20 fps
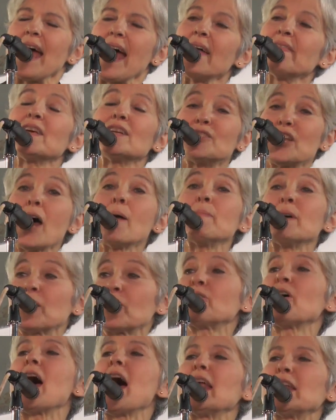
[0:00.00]
And the
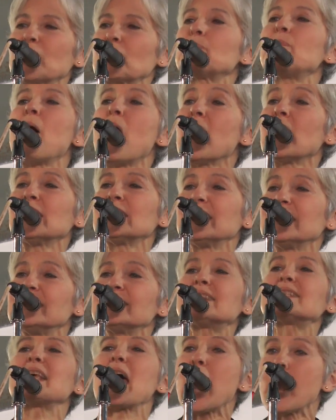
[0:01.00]
Democratic
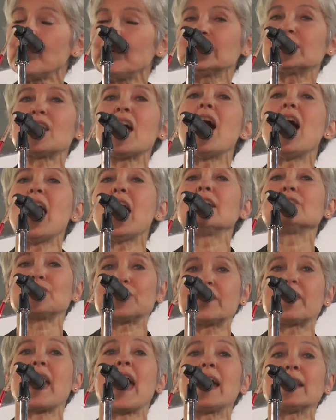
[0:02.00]
Party
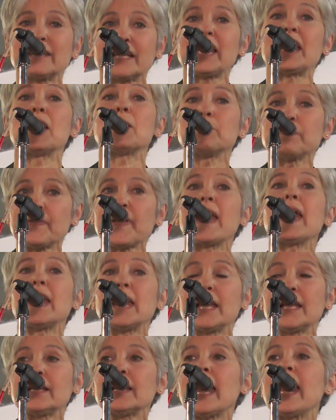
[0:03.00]
sabotaged that
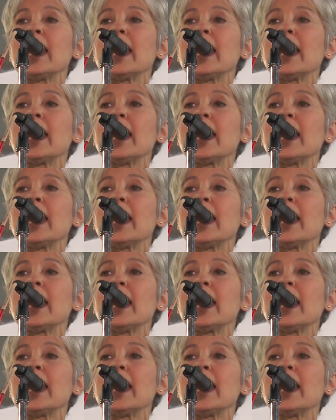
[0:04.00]
campaign,